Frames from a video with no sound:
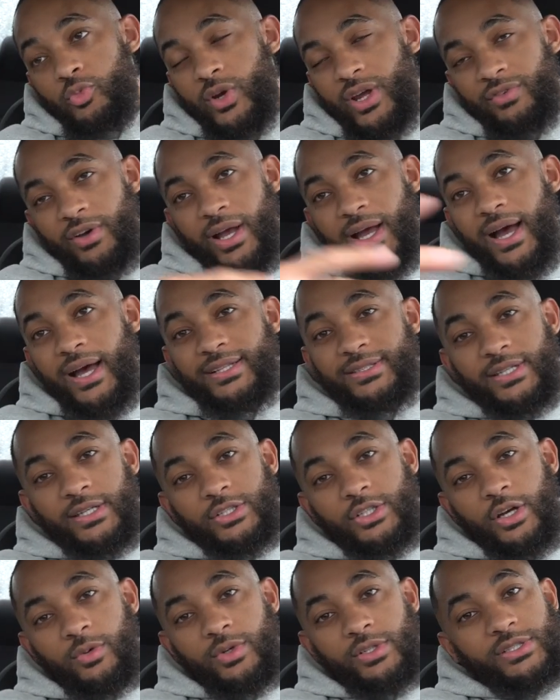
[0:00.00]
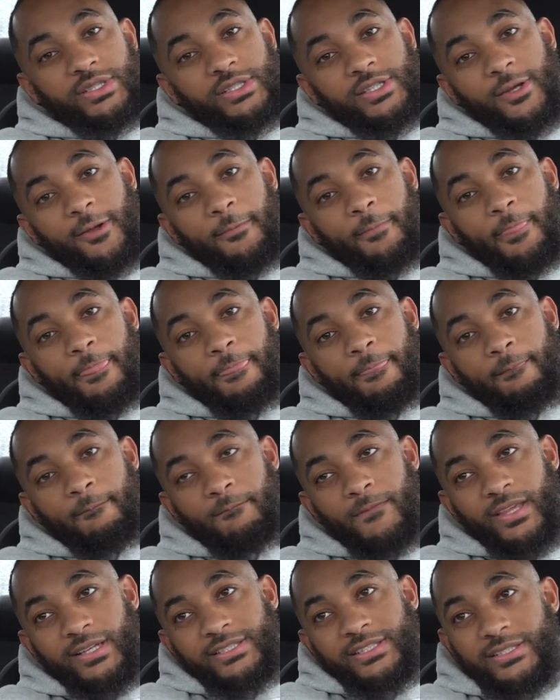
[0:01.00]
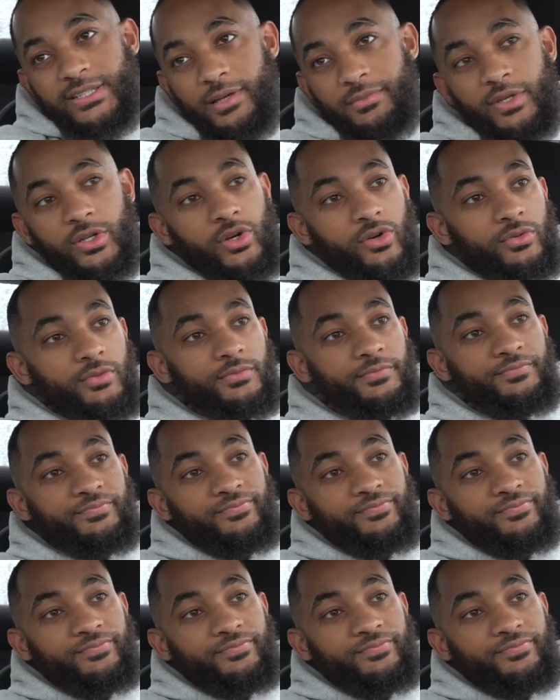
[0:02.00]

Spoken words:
whatever content y'all want to see, just let me know.